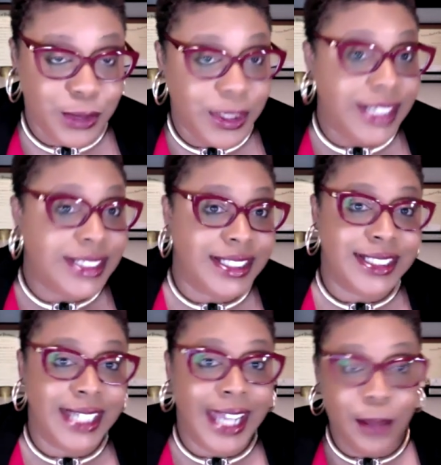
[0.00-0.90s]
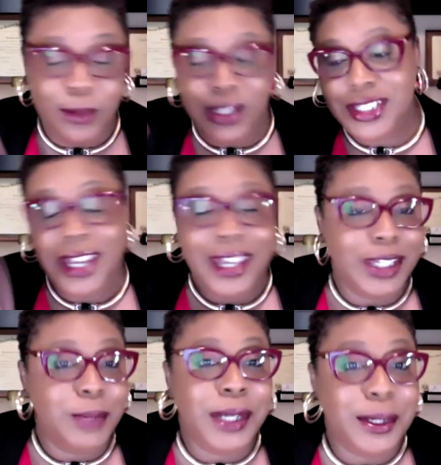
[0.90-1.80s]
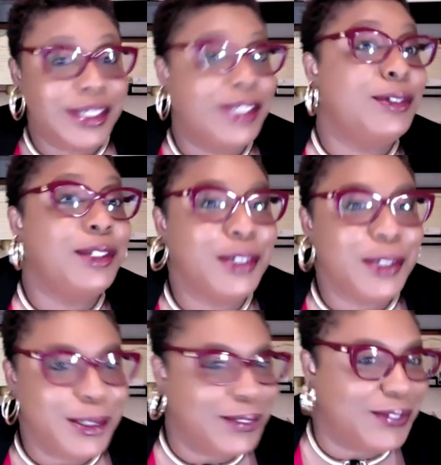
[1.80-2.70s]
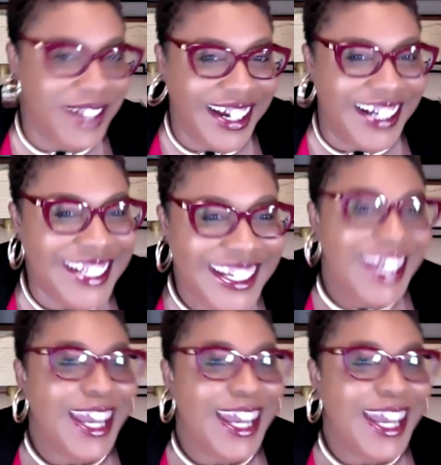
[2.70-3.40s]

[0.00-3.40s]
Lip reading: So kids get to say how much their parents get on their nerves, right?